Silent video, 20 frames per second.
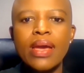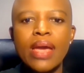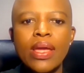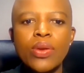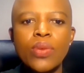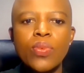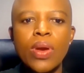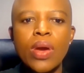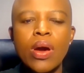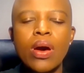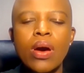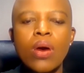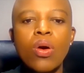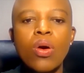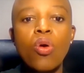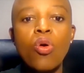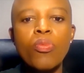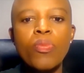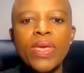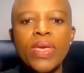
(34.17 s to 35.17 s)
and we are
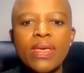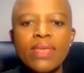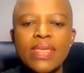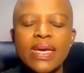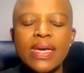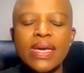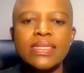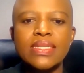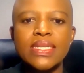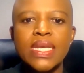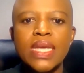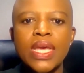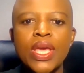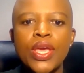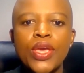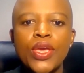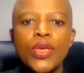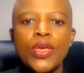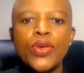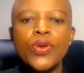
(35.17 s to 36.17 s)
hoping that
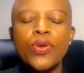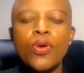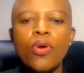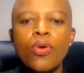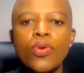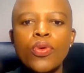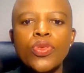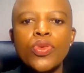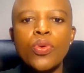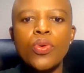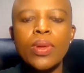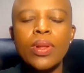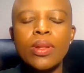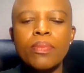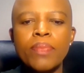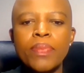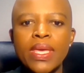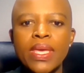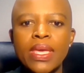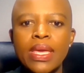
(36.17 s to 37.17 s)
you know you
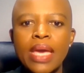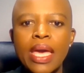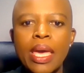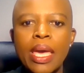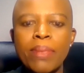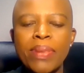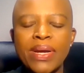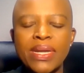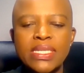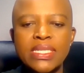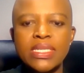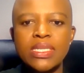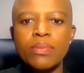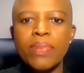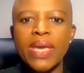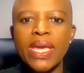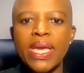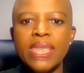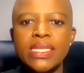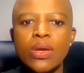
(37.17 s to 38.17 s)
will be uh,
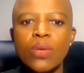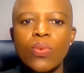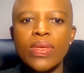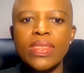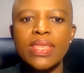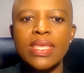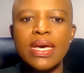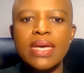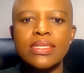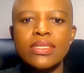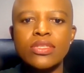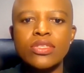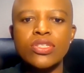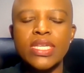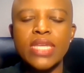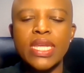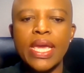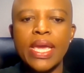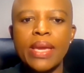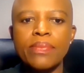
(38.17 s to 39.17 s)
participating with us
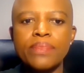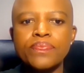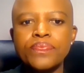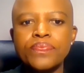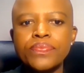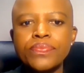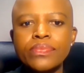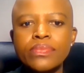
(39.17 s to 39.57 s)
today.